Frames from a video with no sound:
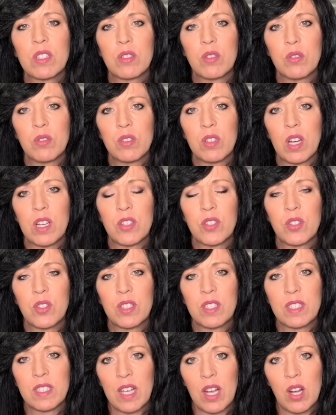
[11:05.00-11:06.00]
to hold on to
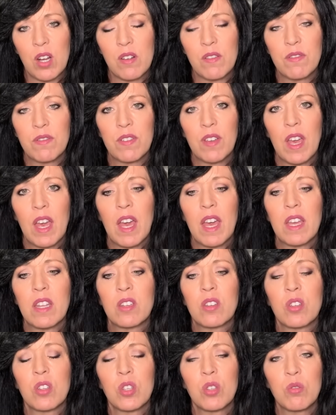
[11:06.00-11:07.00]
yourself,
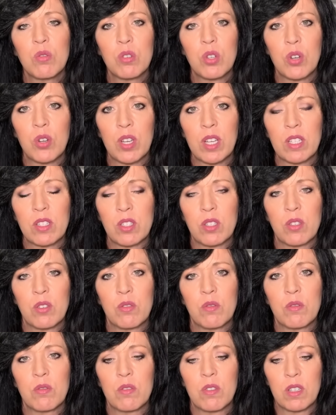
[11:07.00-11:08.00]
and you learning
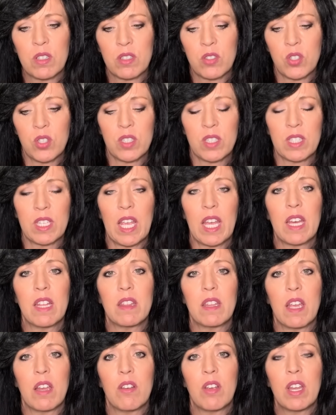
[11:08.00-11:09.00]
to just
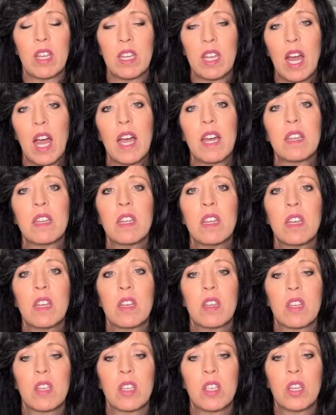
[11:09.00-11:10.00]
stand there and not,
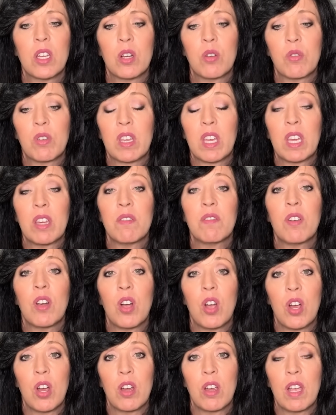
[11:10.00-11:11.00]
you know, give
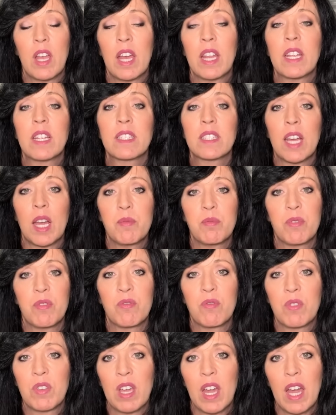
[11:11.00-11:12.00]
her any type
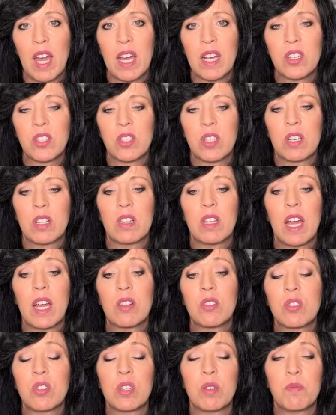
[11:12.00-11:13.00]
of reaction
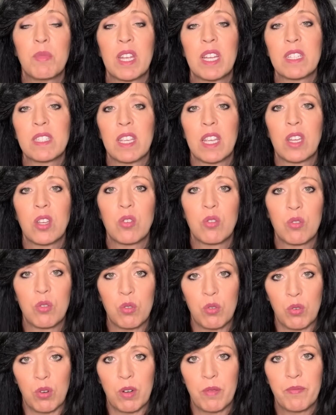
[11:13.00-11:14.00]
allows you to maintain your
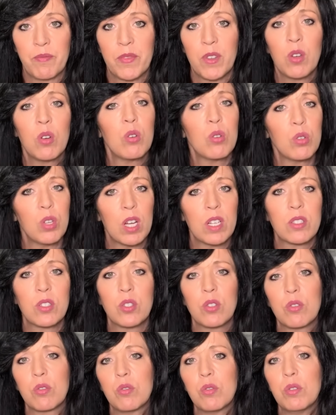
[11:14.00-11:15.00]
cool. You hold on to
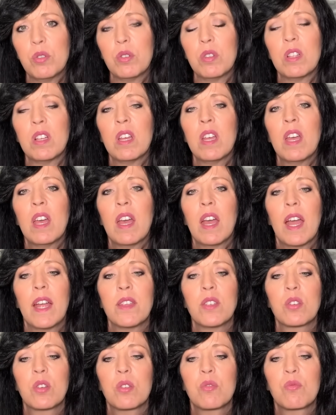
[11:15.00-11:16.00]
your cool,
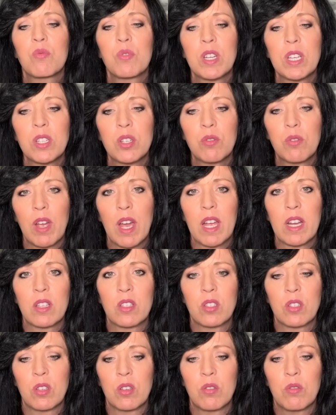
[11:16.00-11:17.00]
and you can redirect
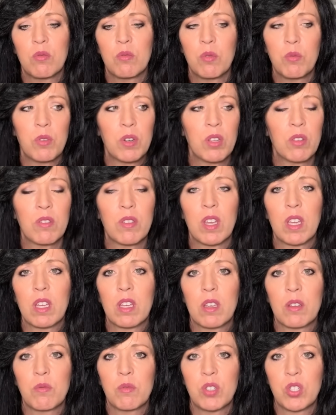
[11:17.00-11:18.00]
to, well, what do you
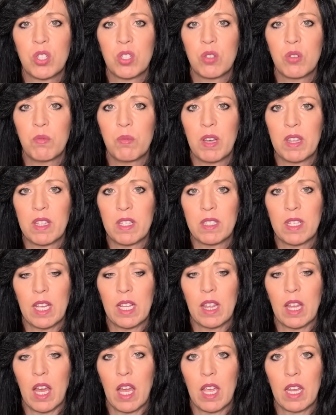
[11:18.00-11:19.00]
think we should do about the
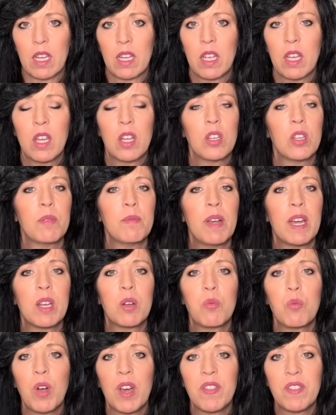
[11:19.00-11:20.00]
deadline? No matter
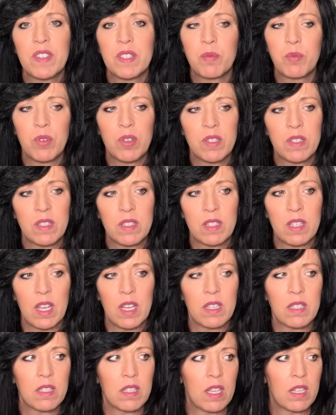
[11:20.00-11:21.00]
what this person
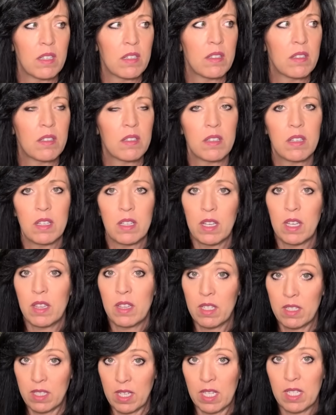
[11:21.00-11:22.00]
says, and, and
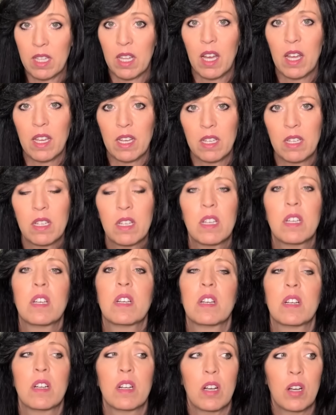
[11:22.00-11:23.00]
the deadline,
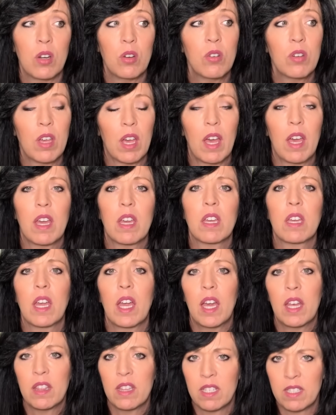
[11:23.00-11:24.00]
okay,
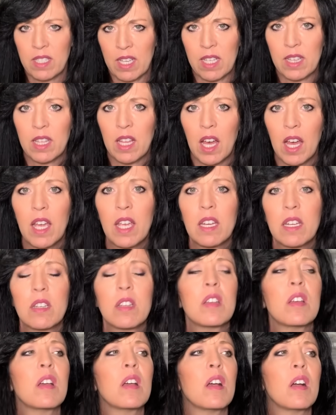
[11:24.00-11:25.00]
and the deadline,
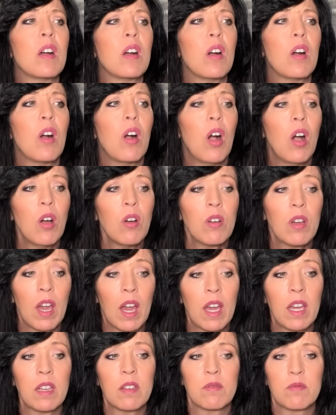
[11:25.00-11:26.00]

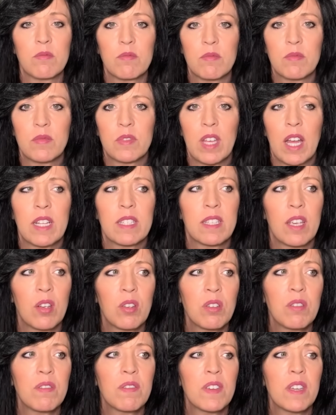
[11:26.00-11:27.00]
okay, that's how
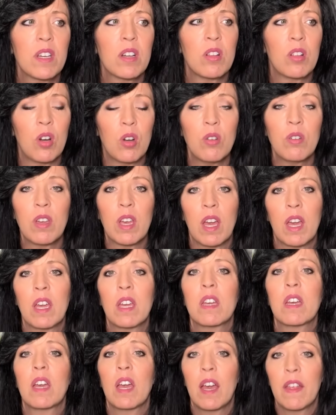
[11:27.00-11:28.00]
you feel,
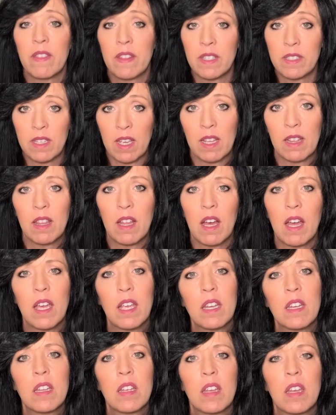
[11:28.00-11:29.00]
okay, and the
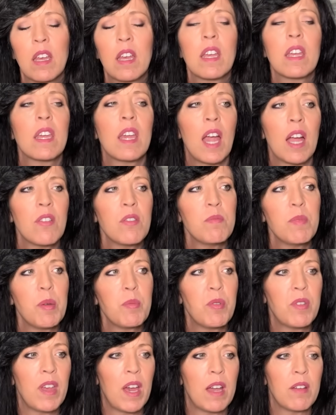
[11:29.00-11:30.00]
deadline, yeah, I
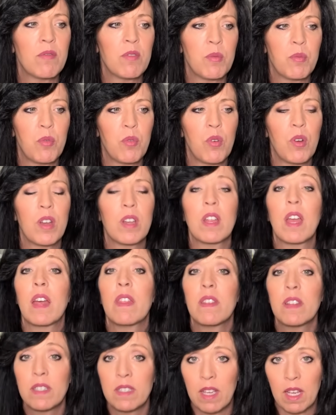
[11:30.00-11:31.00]
remember that report,
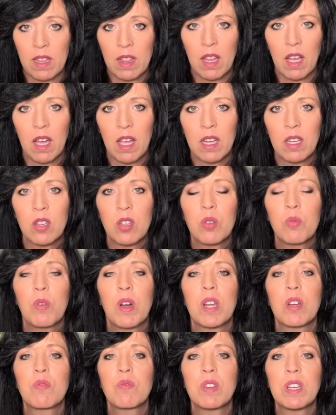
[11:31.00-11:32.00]
and the deadline, you
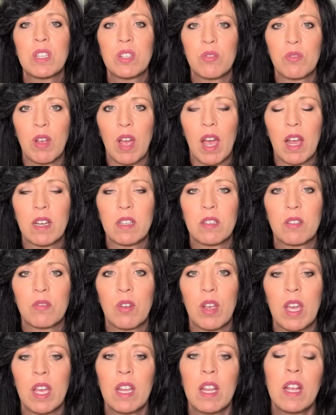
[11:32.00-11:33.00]
want to redirect,
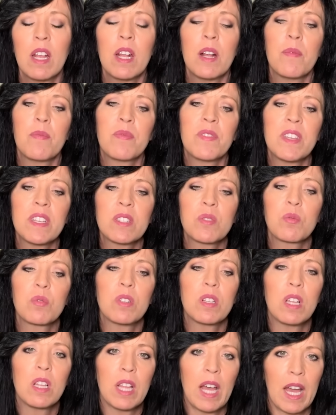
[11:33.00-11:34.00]
right? This
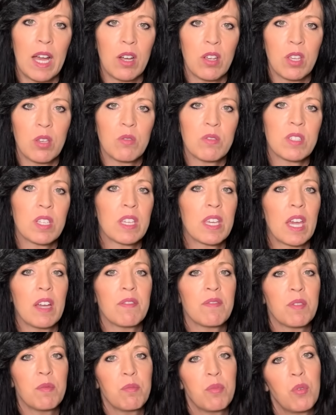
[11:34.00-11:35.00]
will allow you to
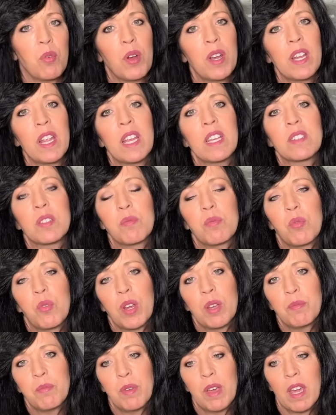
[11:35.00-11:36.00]
get from point A to
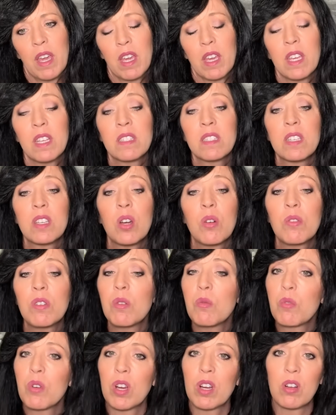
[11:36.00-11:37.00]
point B. Is it going
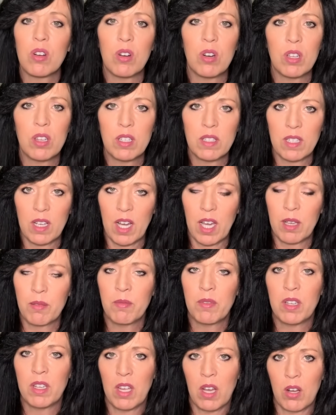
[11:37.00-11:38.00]
to work all the
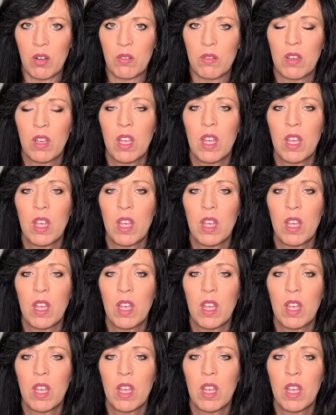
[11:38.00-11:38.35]
time? No.